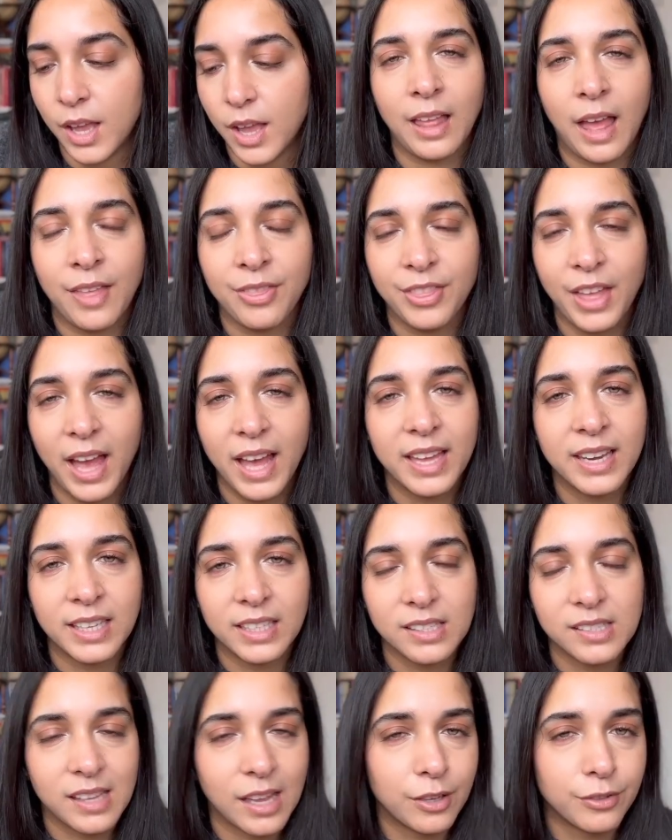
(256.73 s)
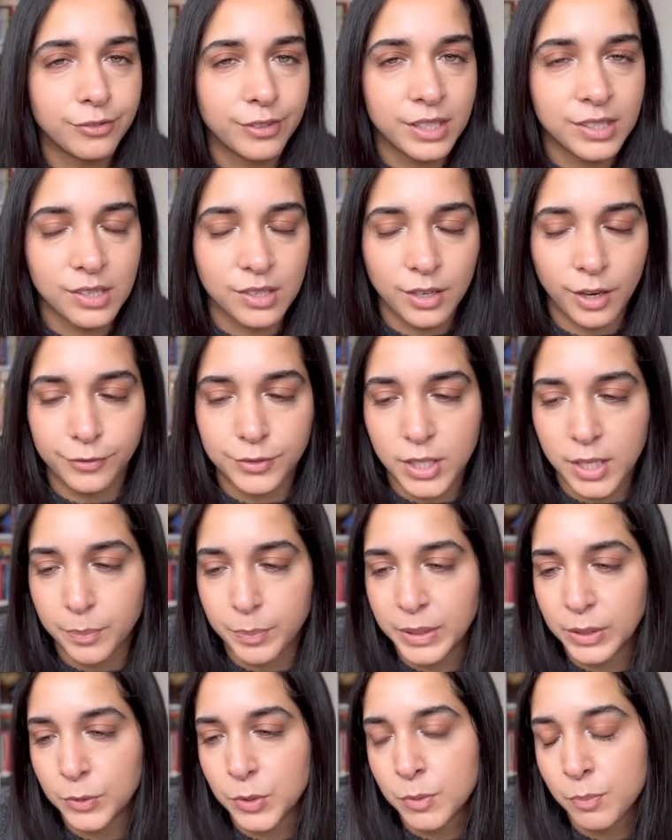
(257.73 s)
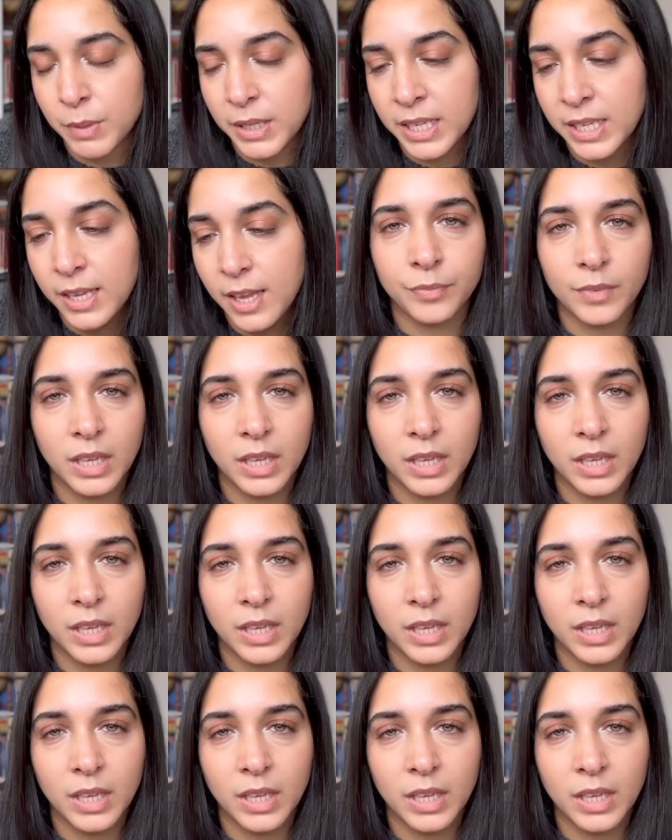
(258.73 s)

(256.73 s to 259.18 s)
And that in itself is enough to appeal to me.